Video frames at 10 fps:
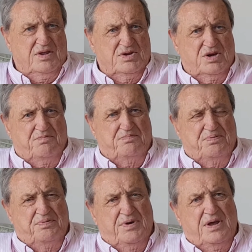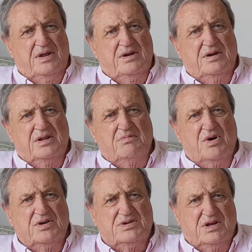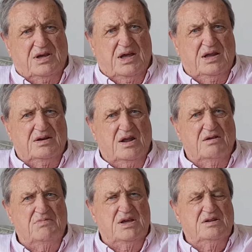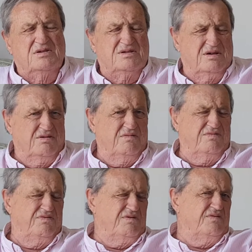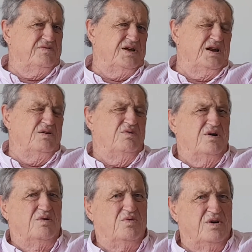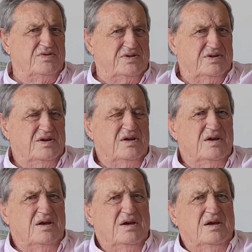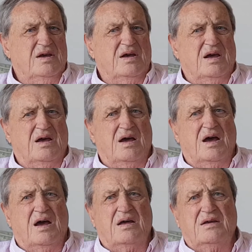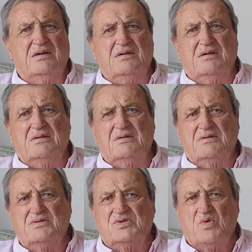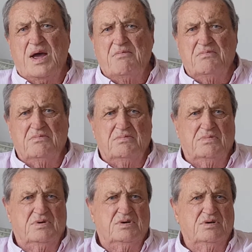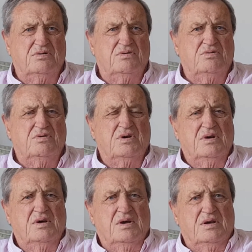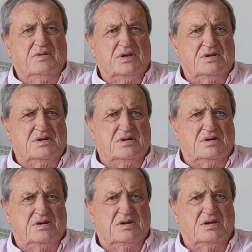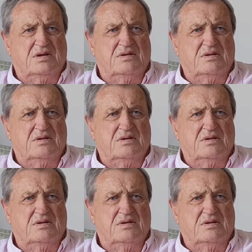ship and the master had no means of telling where I was. I swam to this